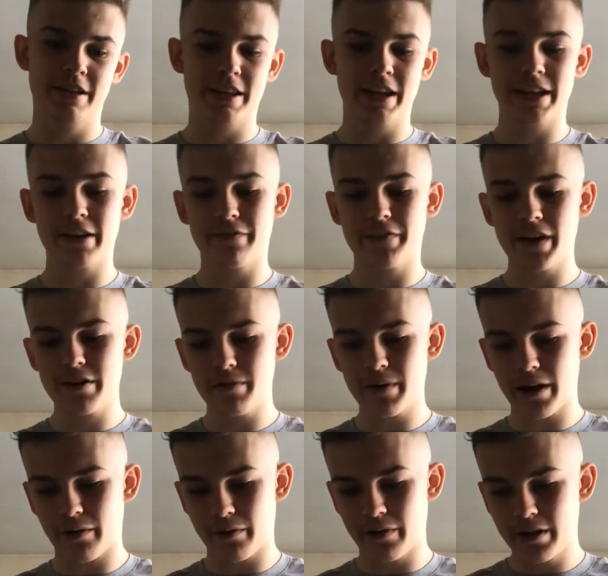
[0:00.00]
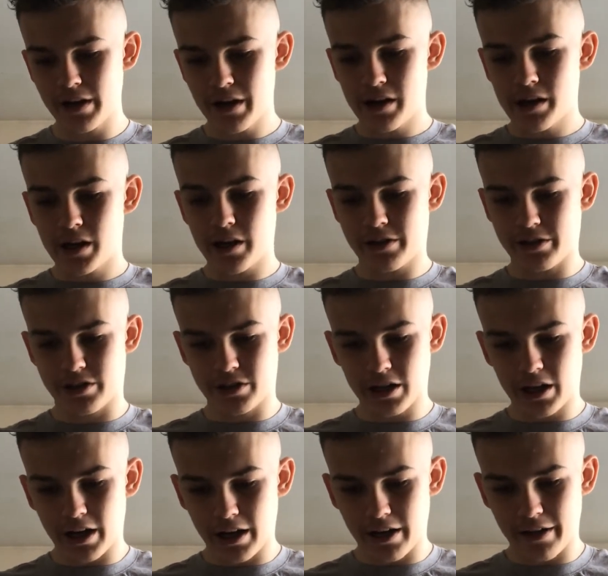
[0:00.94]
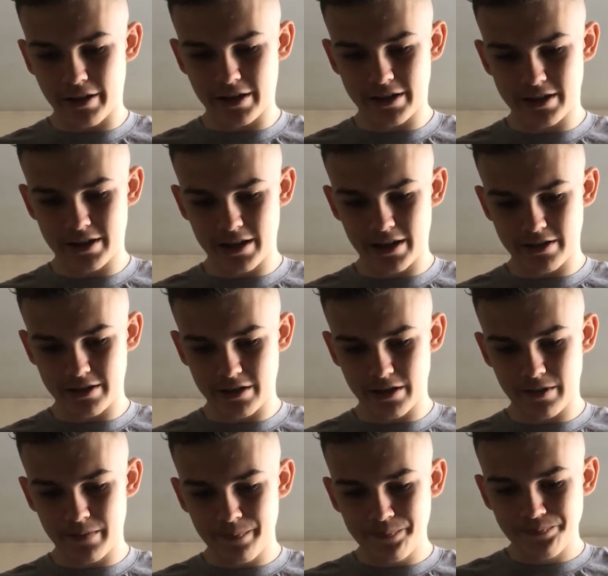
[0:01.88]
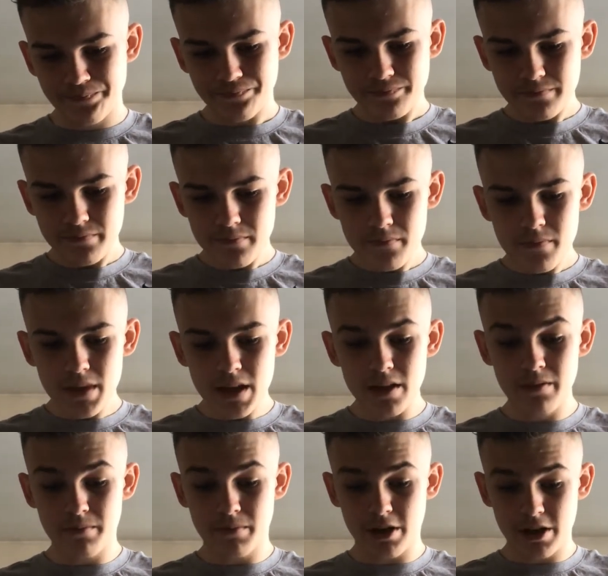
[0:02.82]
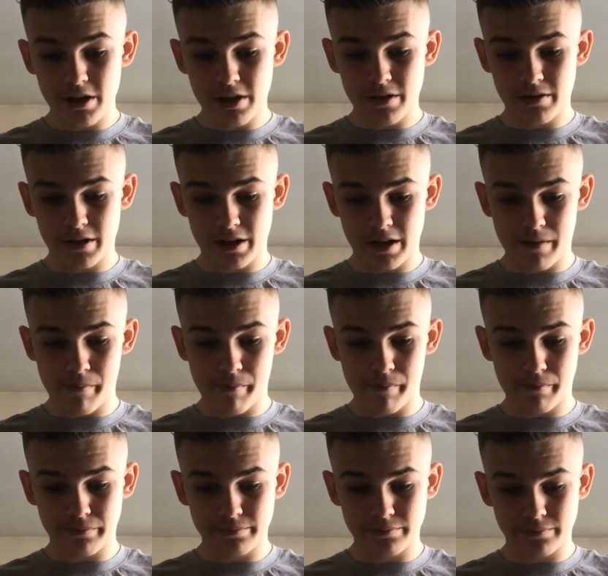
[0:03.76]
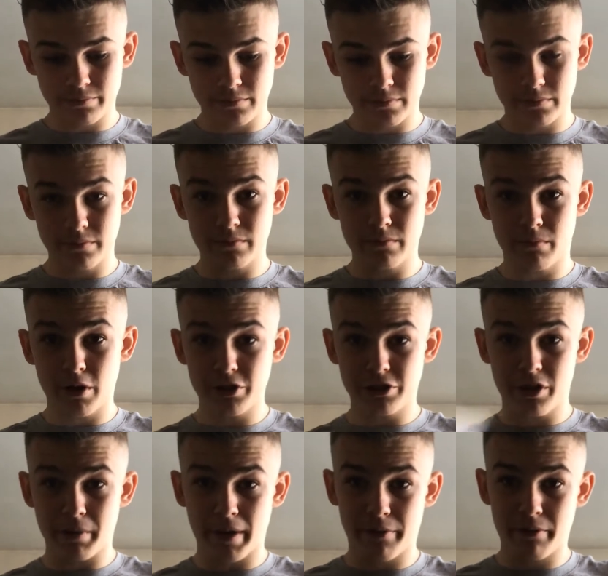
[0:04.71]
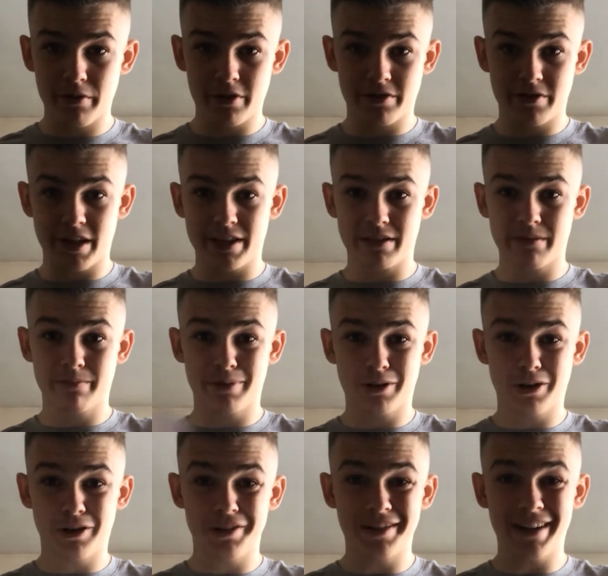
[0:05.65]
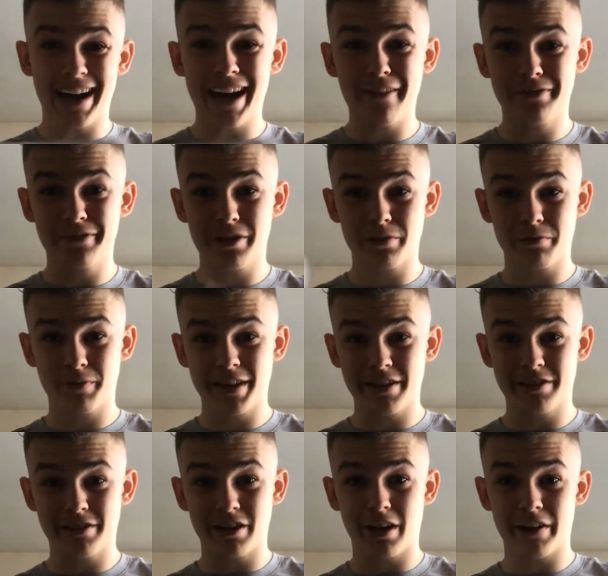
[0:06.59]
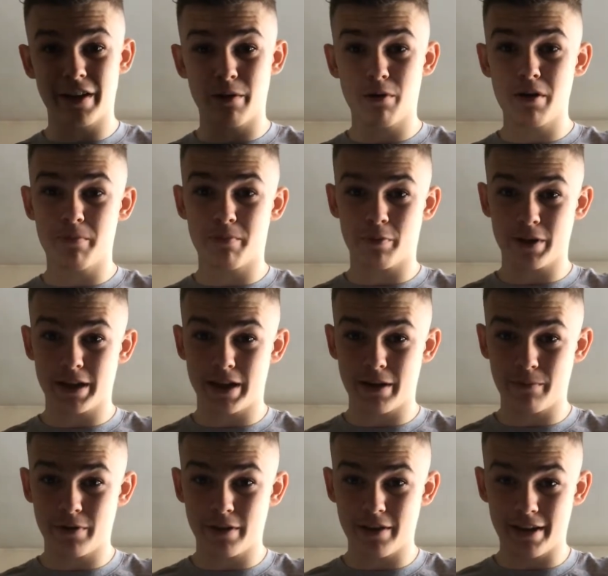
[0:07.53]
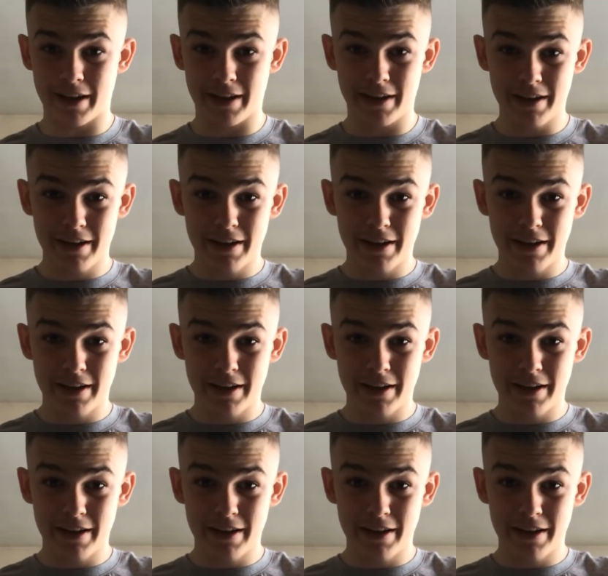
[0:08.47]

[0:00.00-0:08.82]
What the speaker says: They did very well at the start of this season and most of the way through the season, but after the restart, they weren't brilliant, were they?